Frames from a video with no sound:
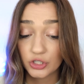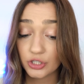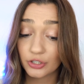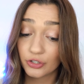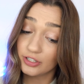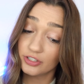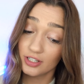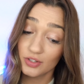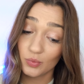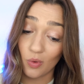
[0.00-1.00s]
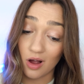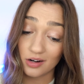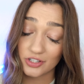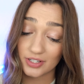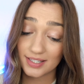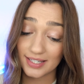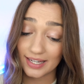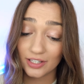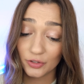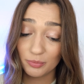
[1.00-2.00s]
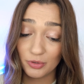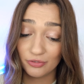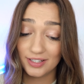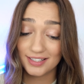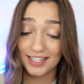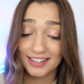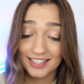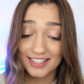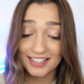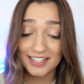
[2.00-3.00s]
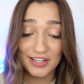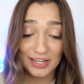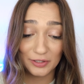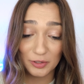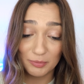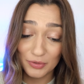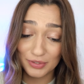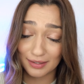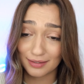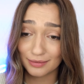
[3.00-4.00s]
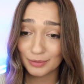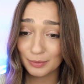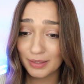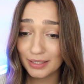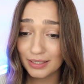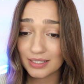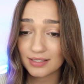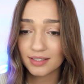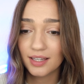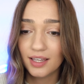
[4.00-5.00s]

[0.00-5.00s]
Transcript: Should Christians watch secular movies and listen to secular music? Oh my goodness.